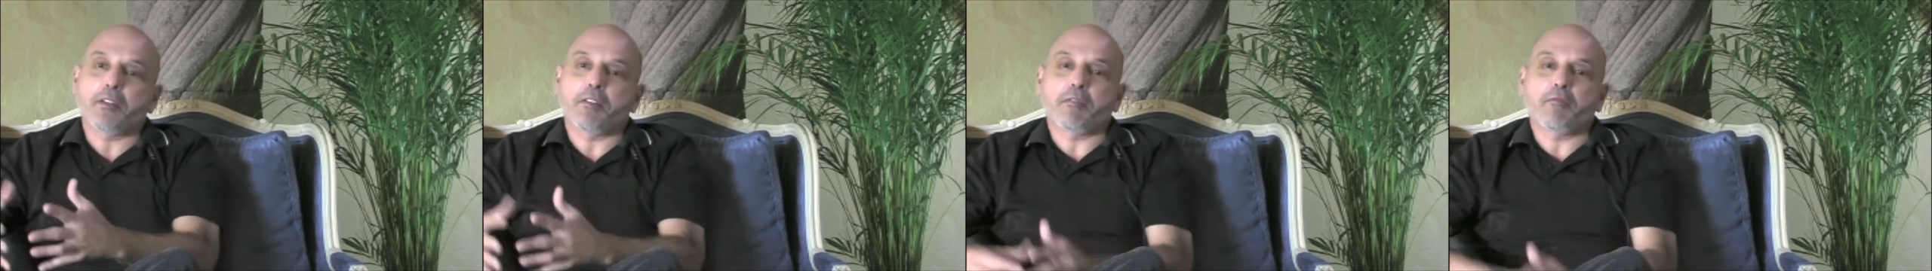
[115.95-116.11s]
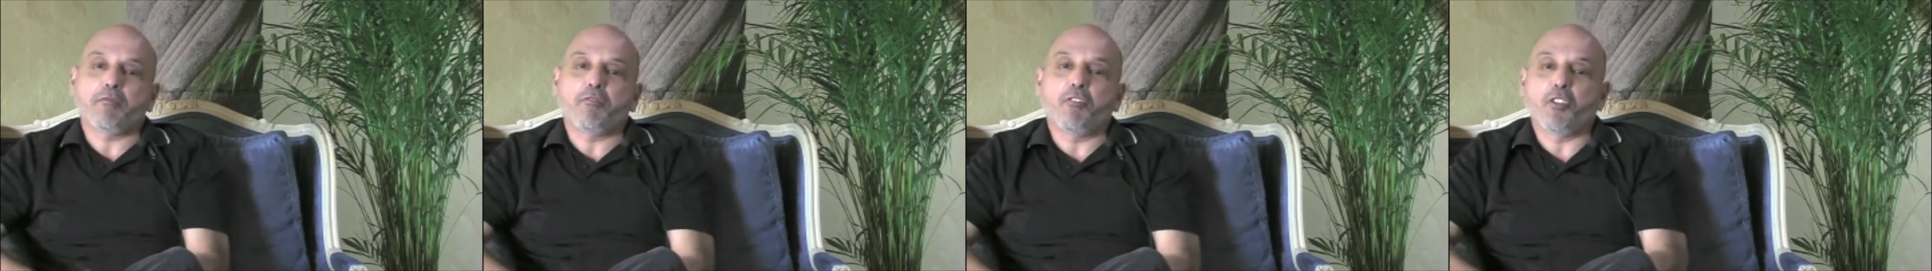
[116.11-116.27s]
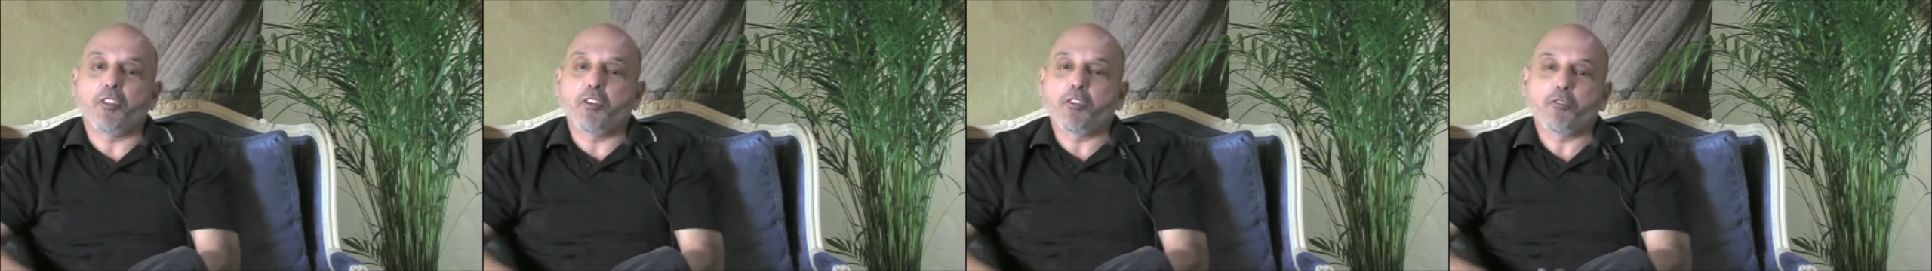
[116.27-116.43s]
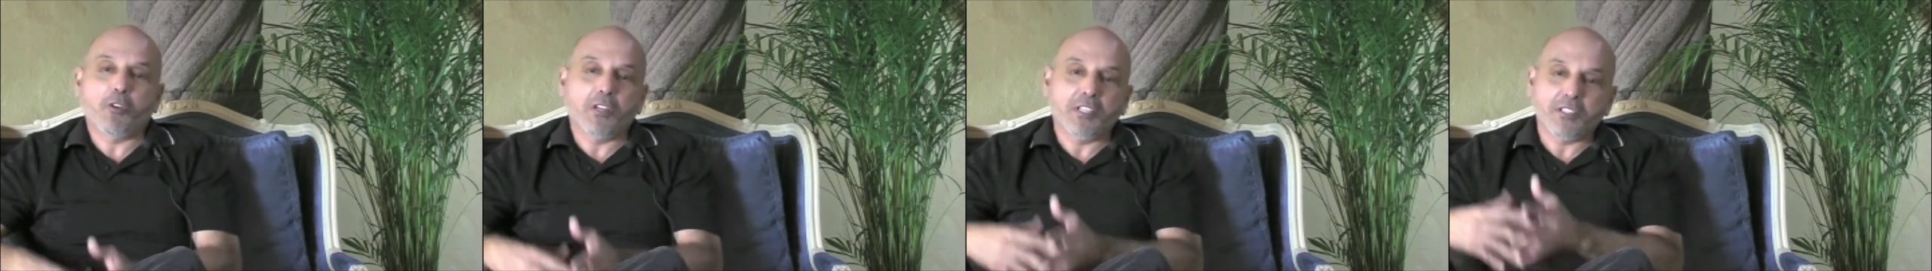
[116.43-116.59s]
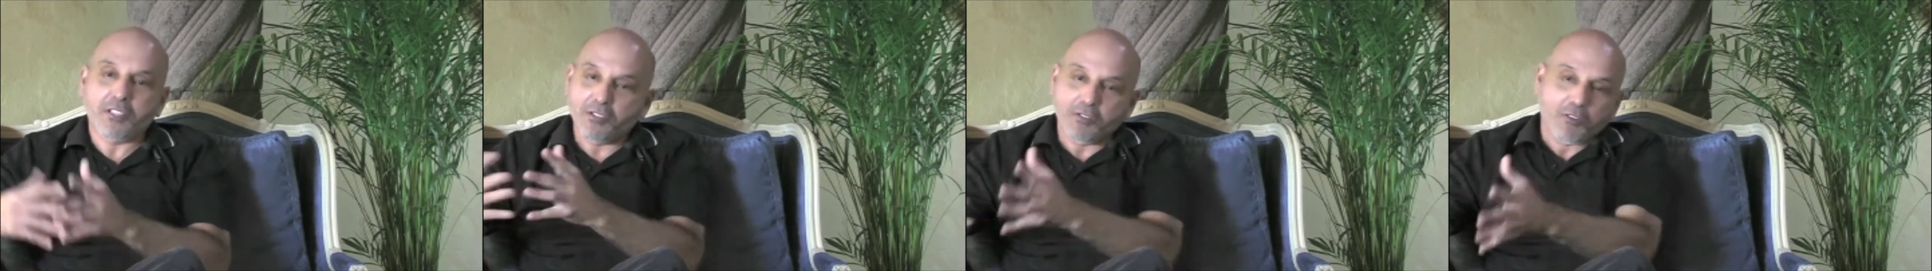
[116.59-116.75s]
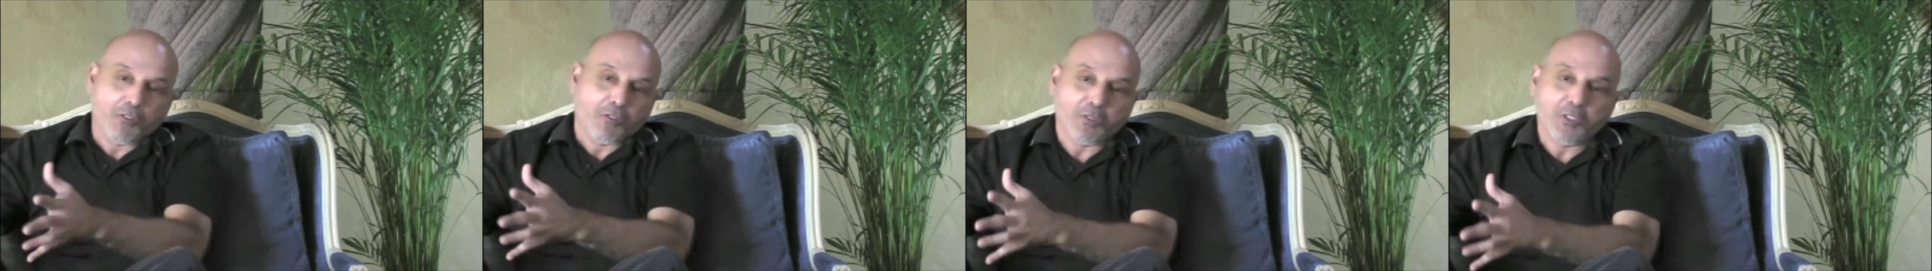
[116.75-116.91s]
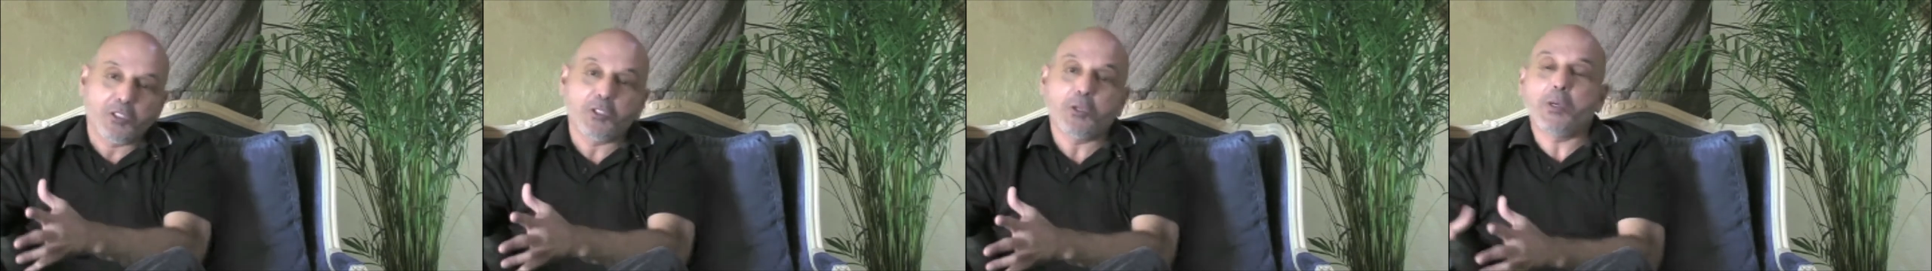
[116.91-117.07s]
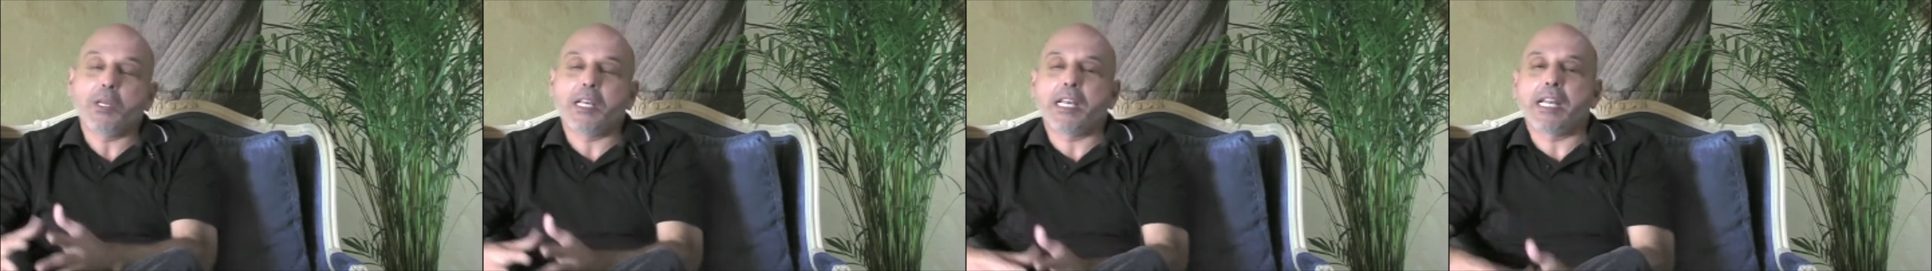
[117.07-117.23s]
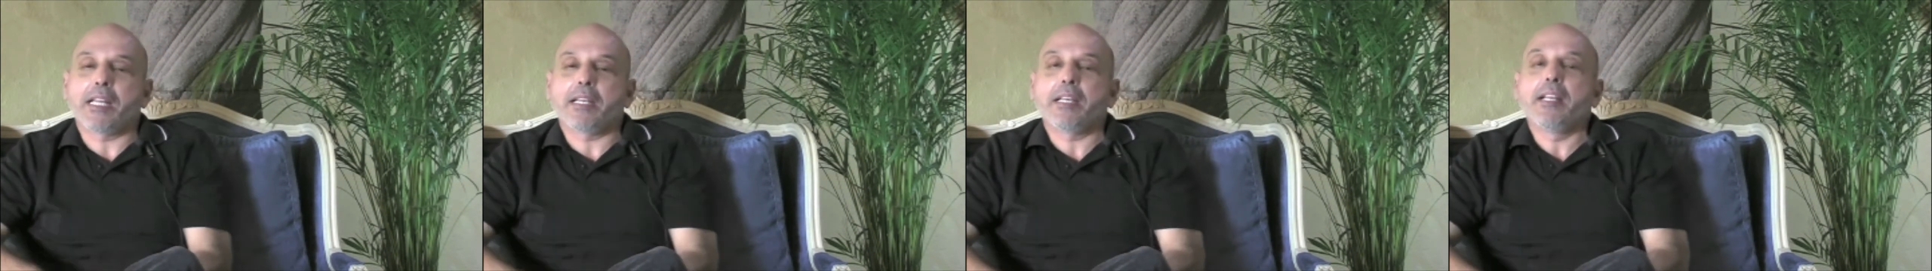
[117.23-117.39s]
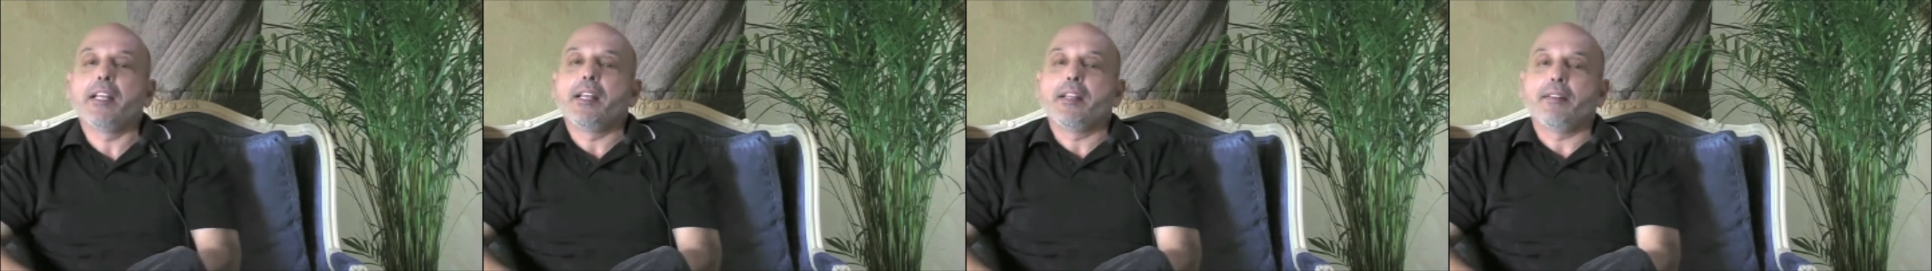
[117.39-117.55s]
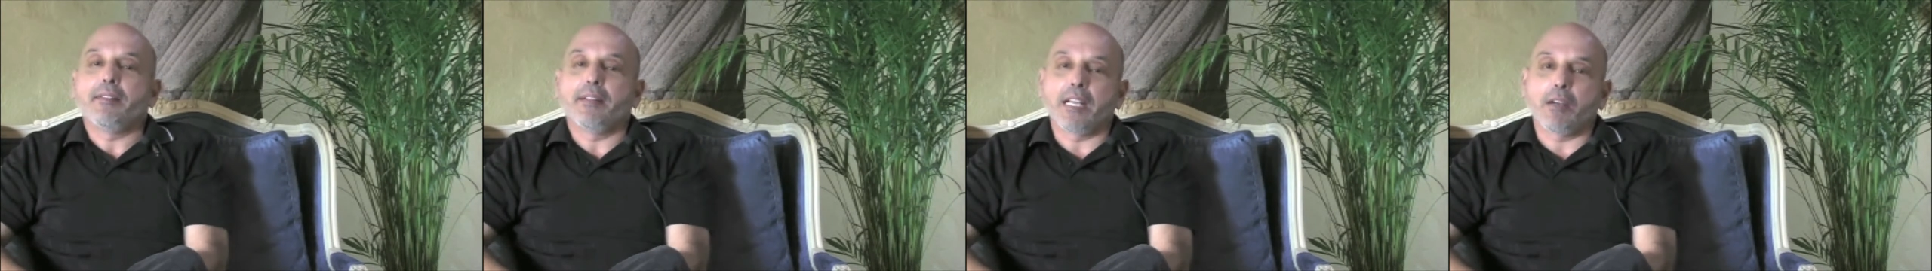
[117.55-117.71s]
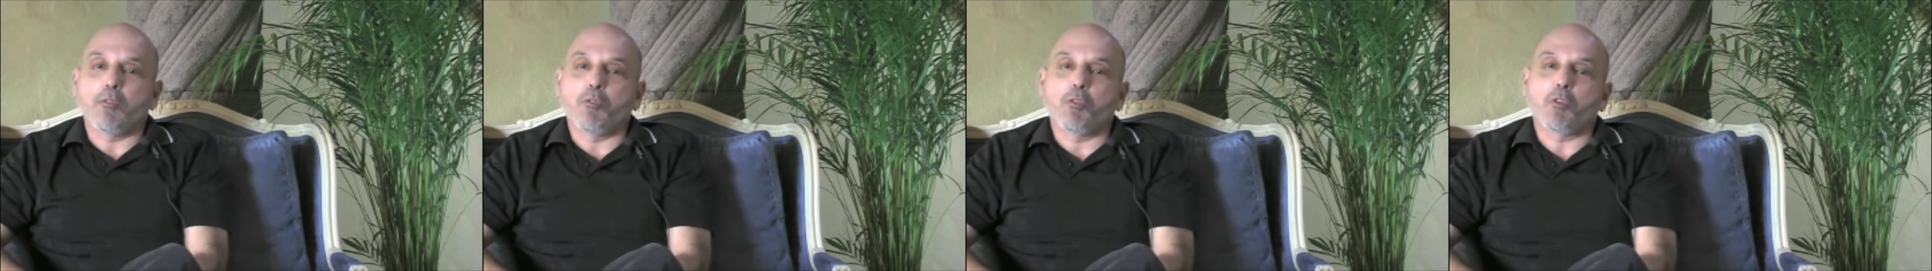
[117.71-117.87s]
for the reason of doing it.
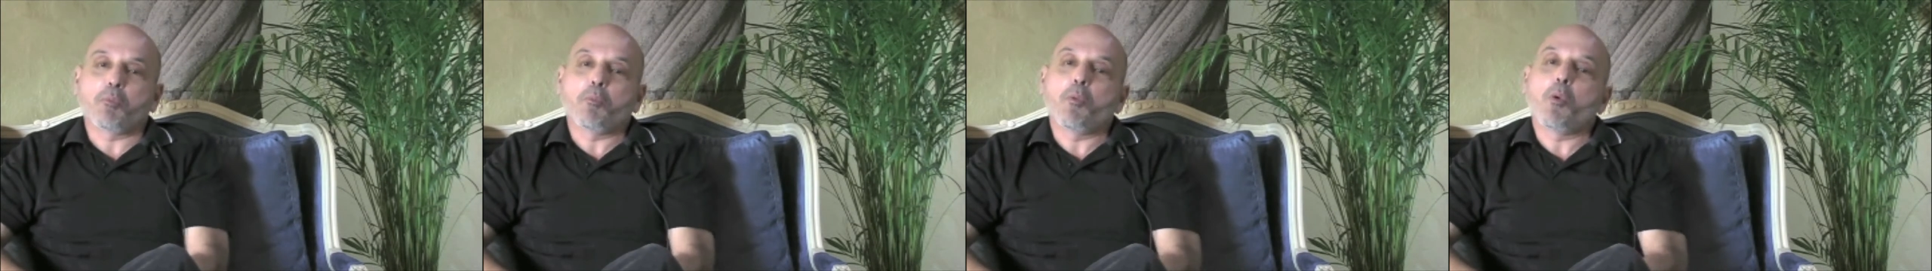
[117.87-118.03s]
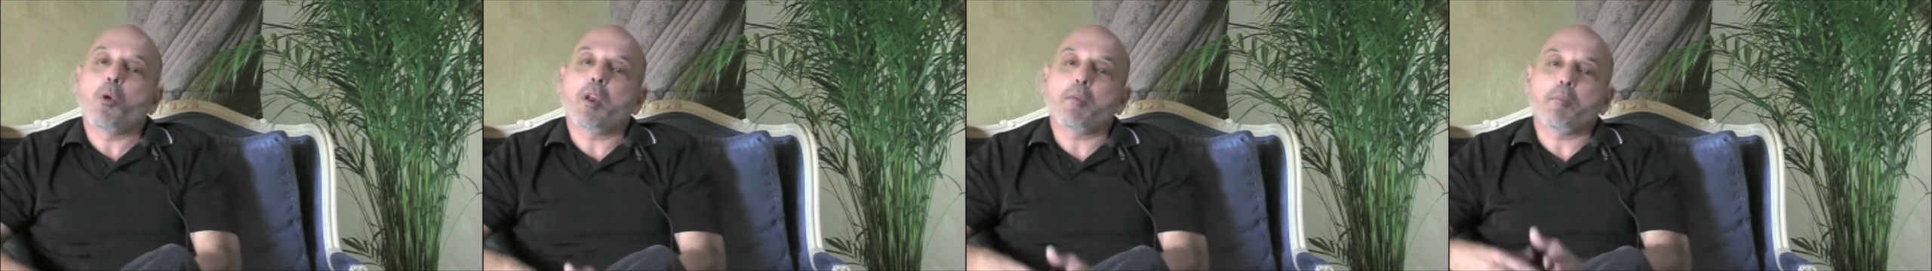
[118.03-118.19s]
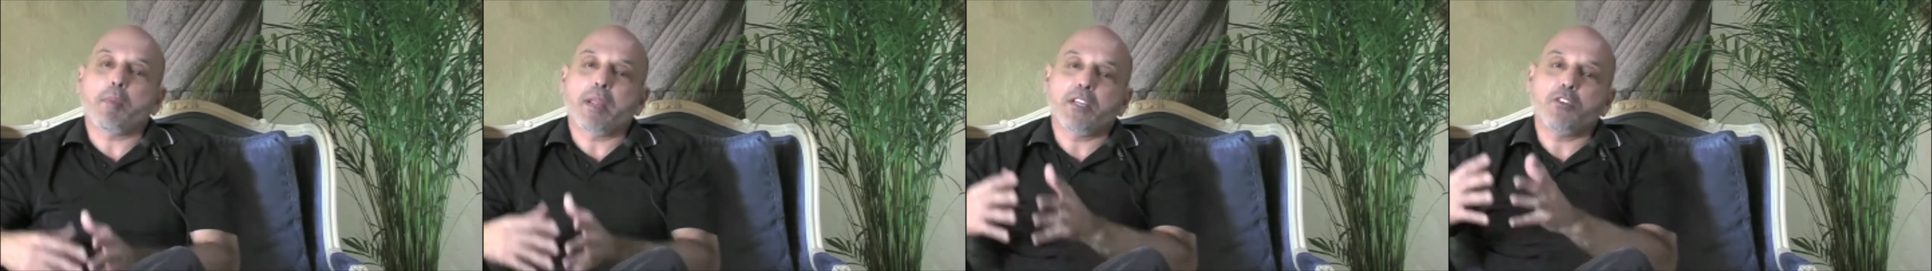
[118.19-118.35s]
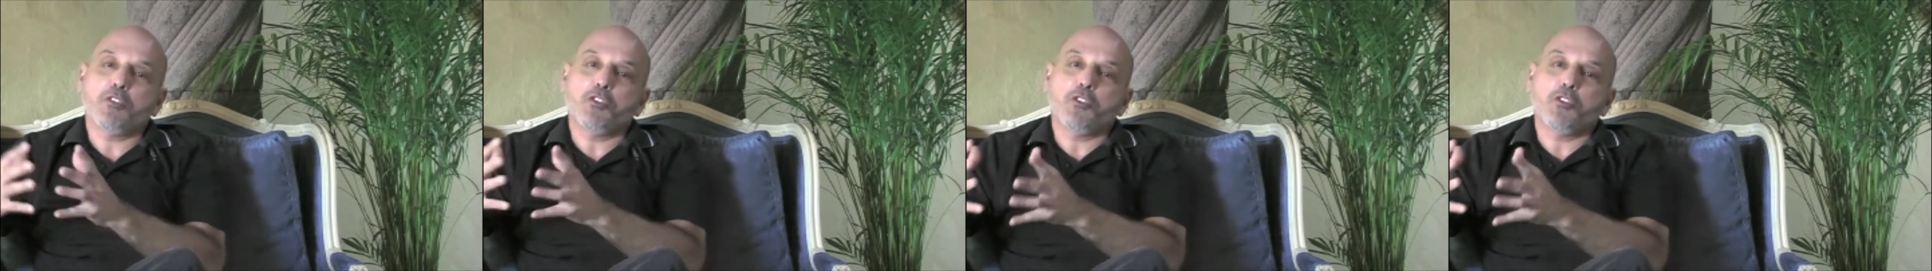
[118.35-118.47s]
They would want to make